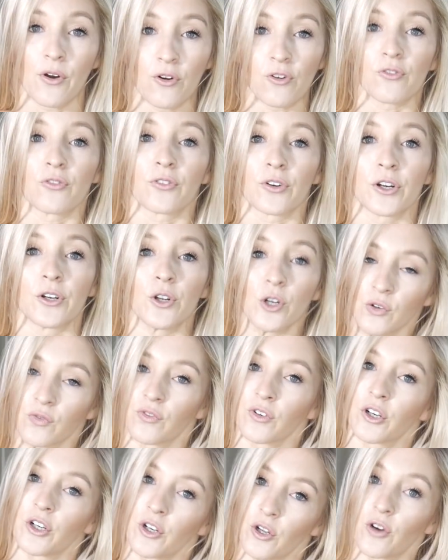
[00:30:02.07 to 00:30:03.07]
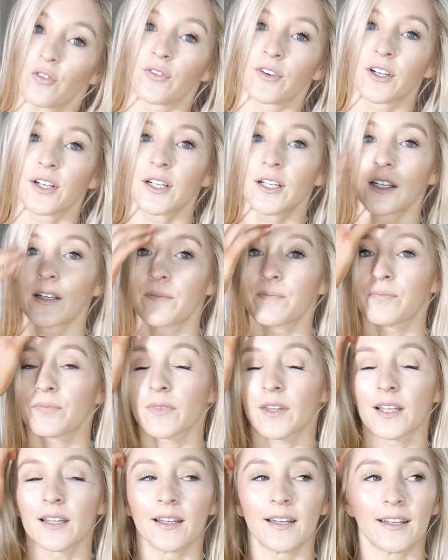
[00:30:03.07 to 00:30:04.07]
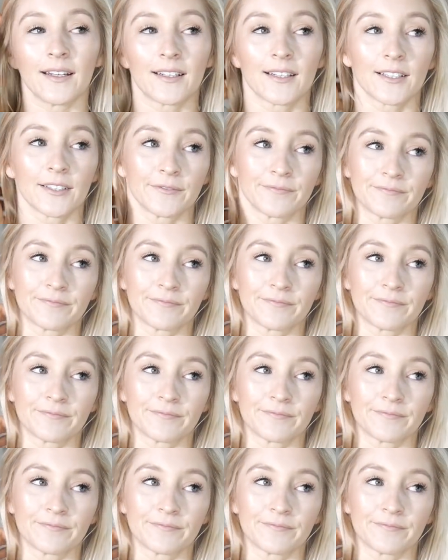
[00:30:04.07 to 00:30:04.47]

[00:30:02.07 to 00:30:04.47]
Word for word: over and over and over. Like,